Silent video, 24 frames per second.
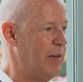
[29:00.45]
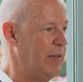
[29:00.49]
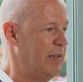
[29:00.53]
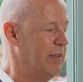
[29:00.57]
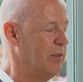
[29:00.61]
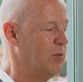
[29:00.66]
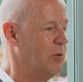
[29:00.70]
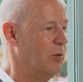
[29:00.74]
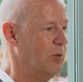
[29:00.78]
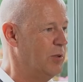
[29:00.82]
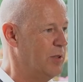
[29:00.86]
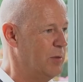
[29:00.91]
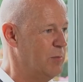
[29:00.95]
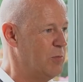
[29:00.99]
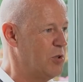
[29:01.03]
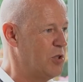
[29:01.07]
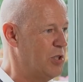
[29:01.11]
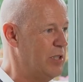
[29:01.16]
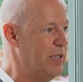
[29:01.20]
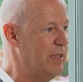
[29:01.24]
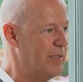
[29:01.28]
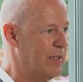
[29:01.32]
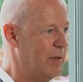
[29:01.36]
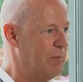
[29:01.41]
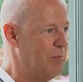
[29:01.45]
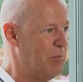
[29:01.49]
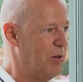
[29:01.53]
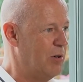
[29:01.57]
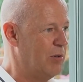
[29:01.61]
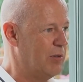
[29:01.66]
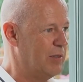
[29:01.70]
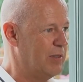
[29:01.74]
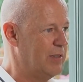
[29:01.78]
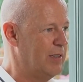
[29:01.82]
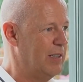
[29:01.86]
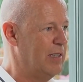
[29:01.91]
and all the machines are
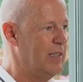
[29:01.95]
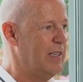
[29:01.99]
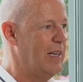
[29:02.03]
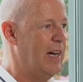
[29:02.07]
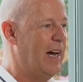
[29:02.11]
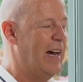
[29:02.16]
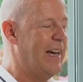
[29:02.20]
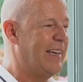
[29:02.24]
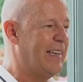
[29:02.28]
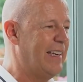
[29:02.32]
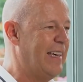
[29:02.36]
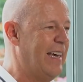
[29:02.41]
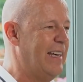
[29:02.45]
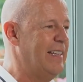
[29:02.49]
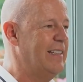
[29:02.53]
blocked. I get